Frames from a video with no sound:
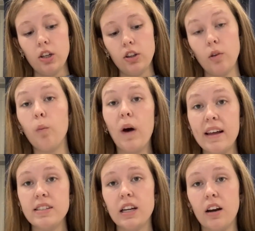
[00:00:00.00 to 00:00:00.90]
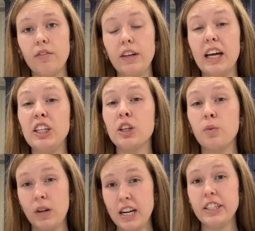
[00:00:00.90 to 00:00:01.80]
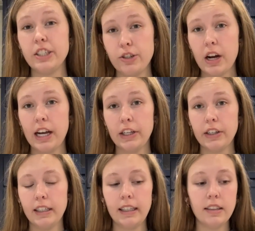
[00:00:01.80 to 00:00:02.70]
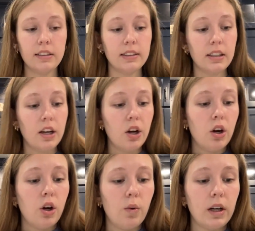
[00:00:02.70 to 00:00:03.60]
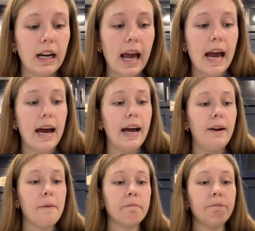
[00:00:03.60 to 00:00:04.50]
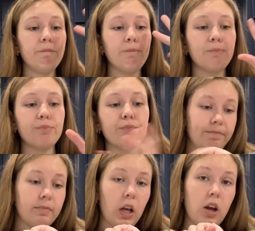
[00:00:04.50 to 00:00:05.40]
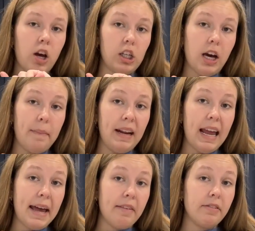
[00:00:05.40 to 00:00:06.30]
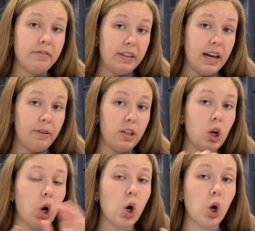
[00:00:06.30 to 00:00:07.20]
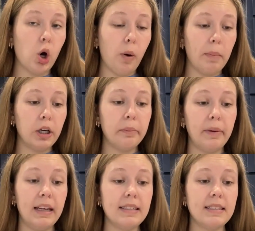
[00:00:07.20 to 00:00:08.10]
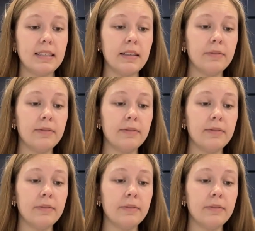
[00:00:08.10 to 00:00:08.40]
the wet stuff, now you're gonna wanna add your dry ingredients. We're gonna add 1.5 cups of flour, all purpose,